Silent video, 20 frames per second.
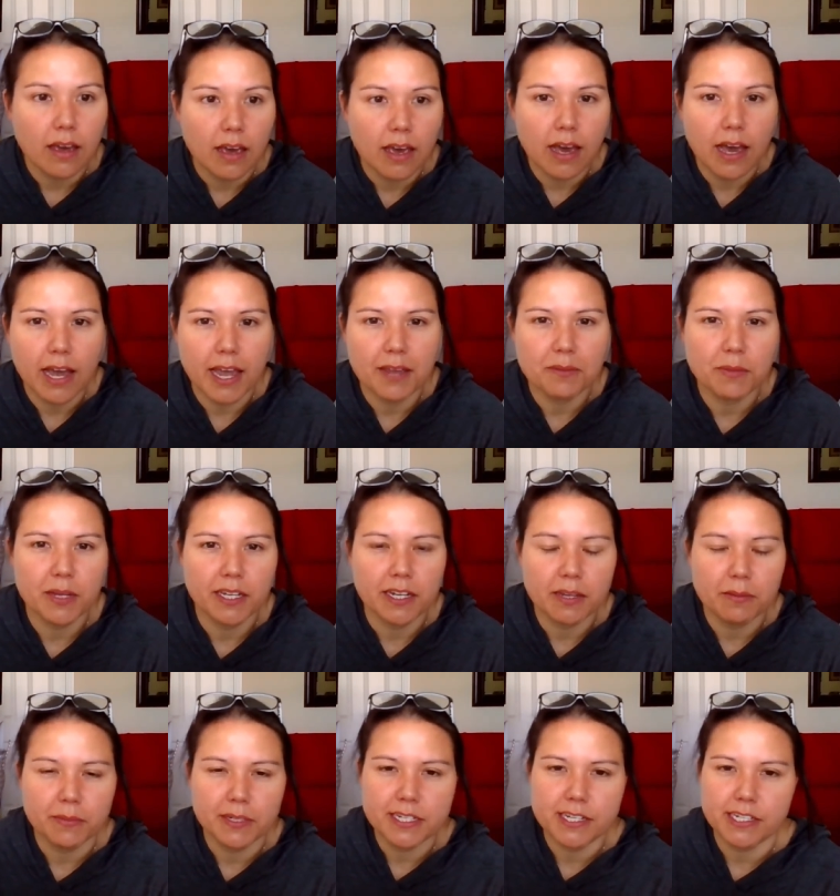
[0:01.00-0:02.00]
Hi, my
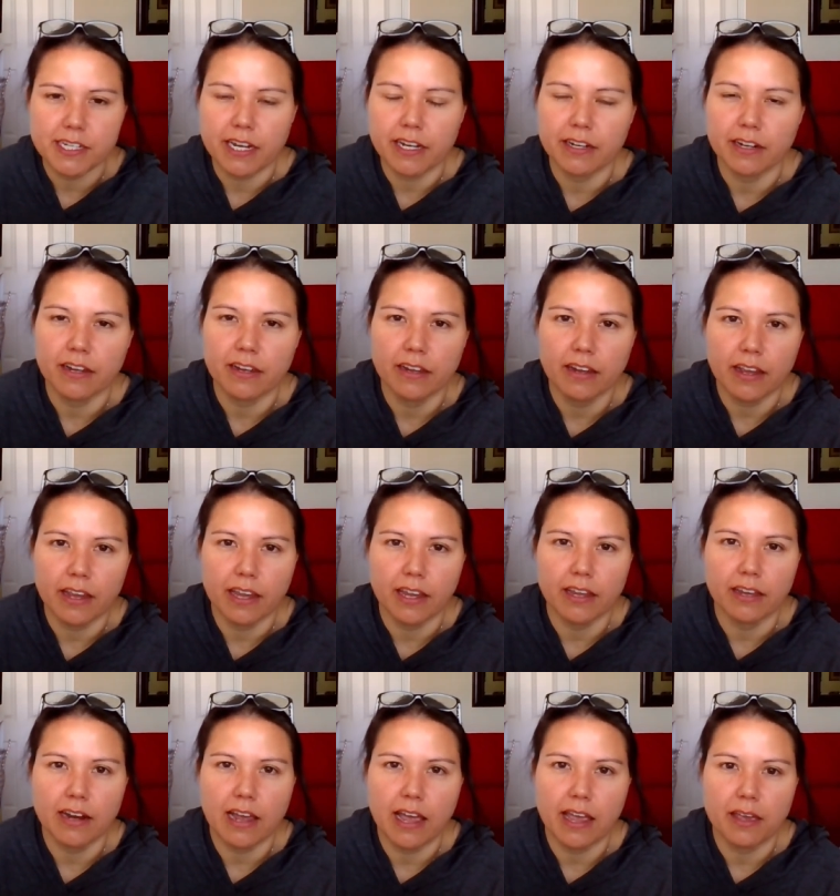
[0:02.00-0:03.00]
name is Shana,
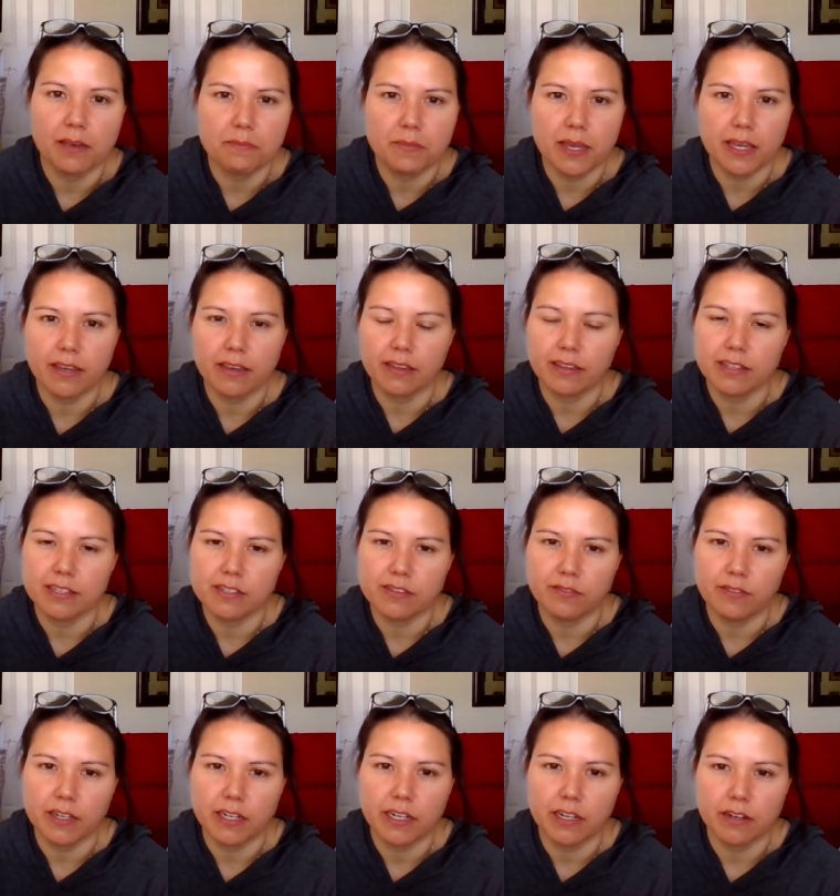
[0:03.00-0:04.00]
and I am making this
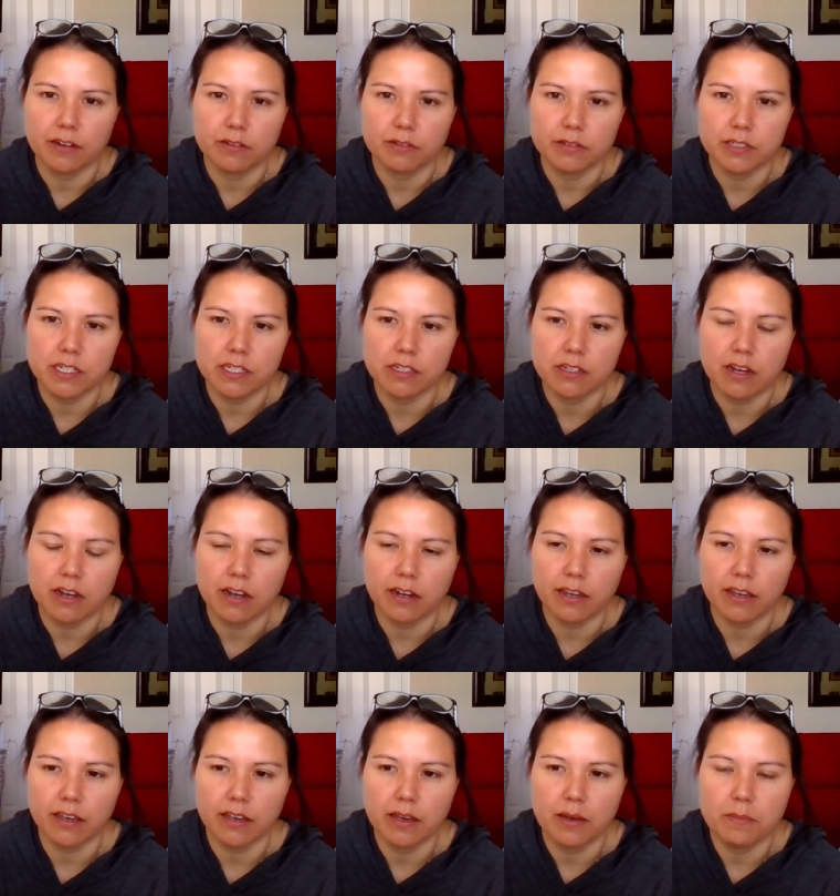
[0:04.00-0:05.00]
video to
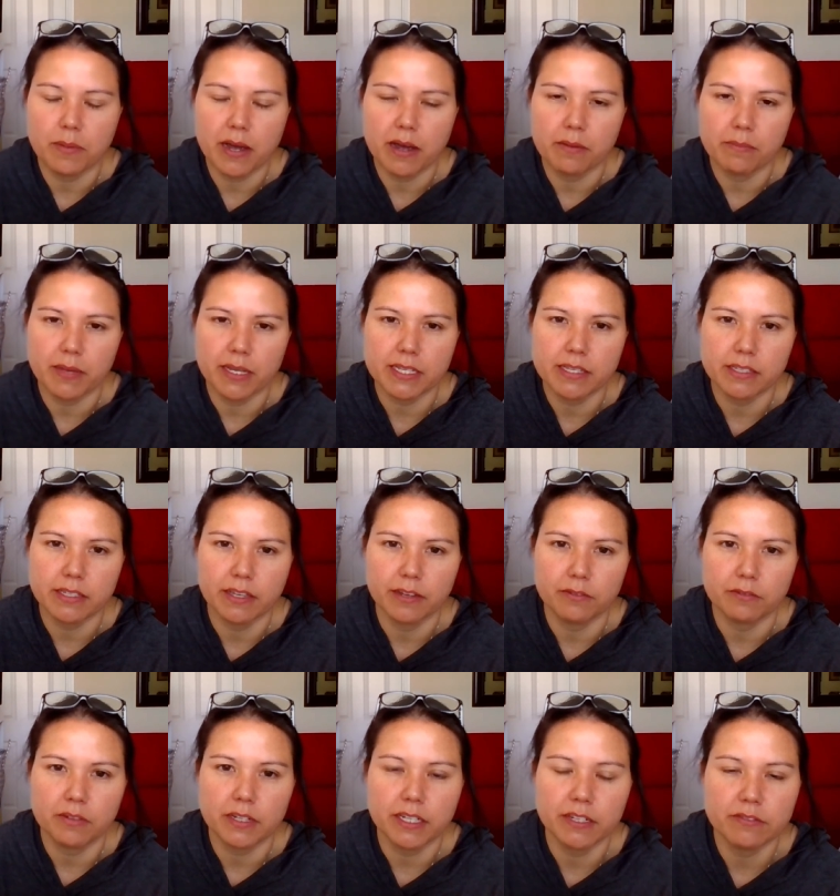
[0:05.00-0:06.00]
talk about my
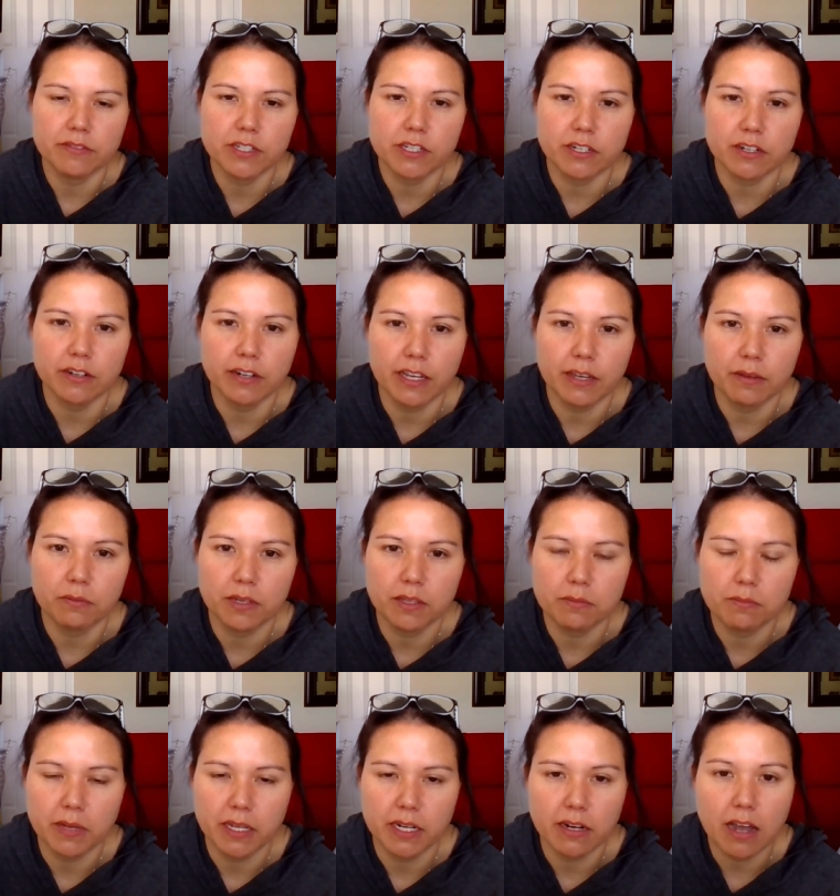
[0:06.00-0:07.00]
son Reeve's journey
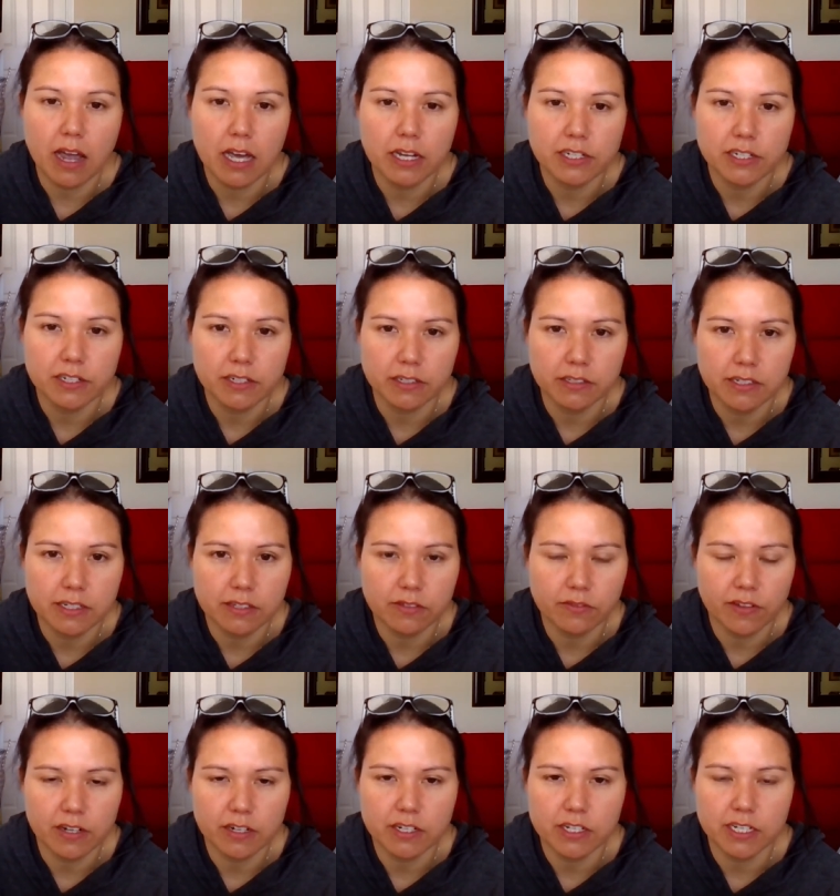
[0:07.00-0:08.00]
with mitochondrial
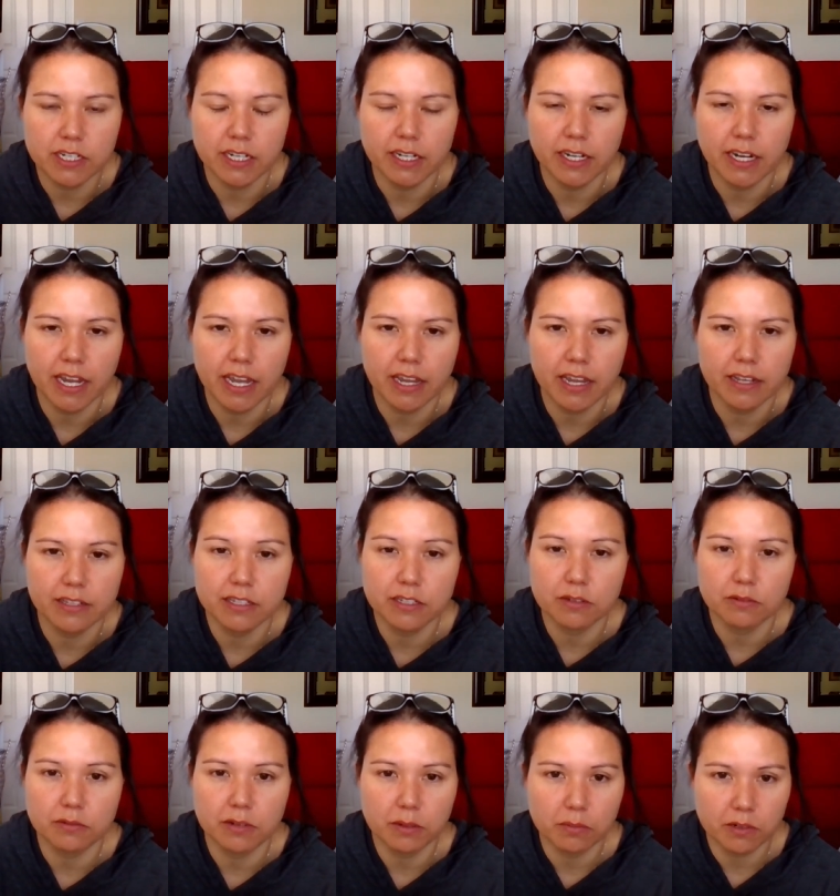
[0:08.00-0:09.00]
dysfunction and
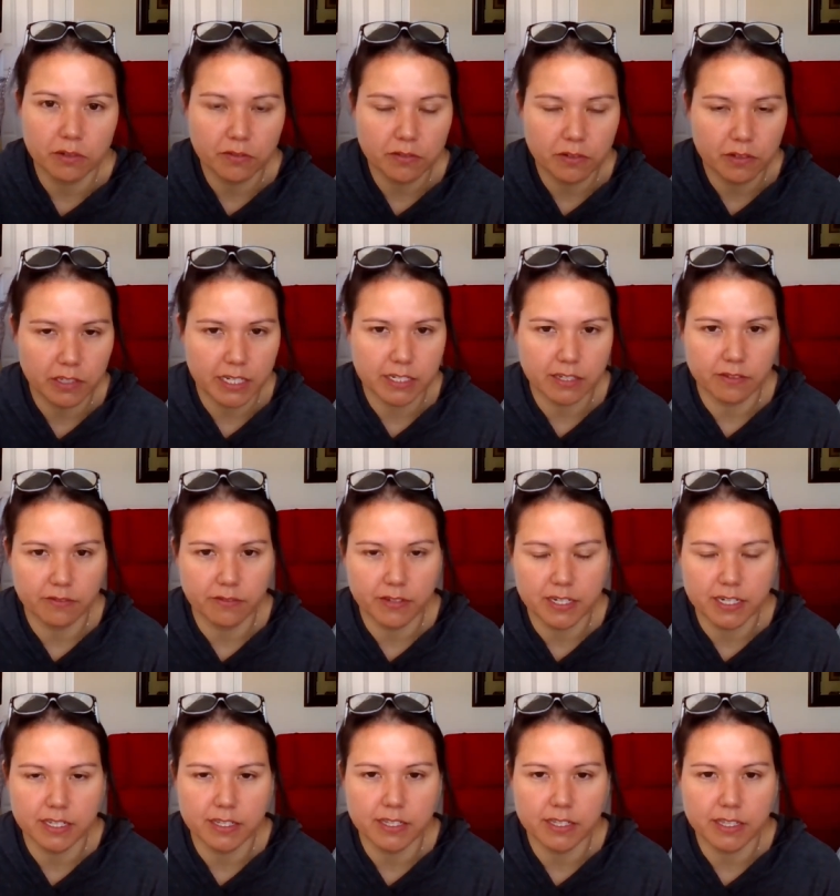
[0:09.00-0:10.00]
cerebral folate
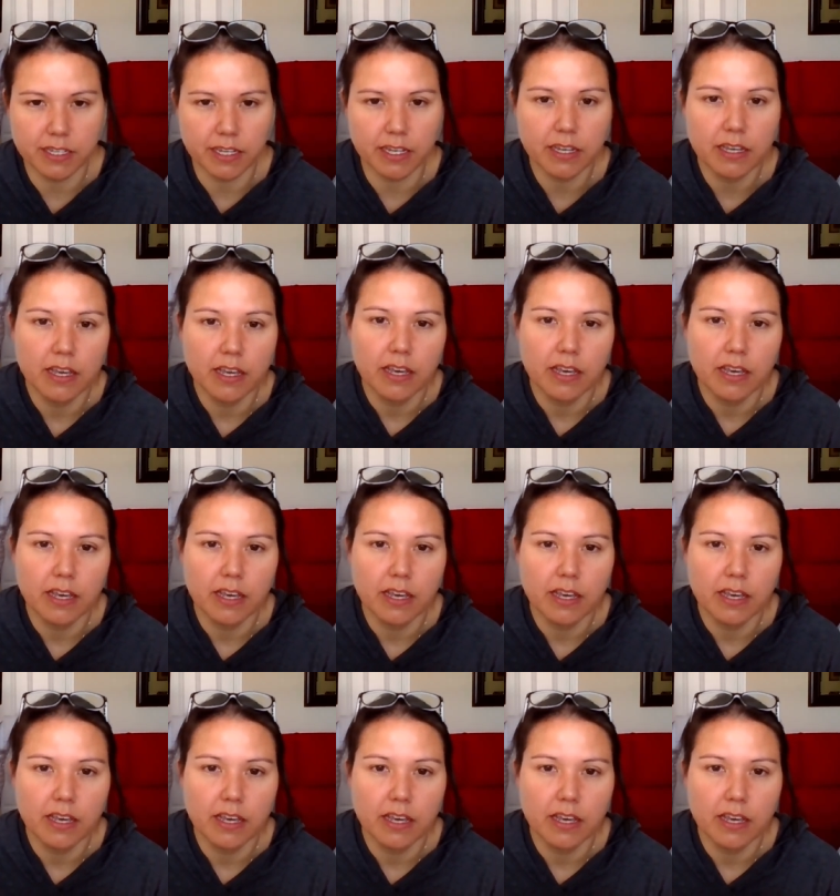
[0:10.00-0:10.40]
deficiency,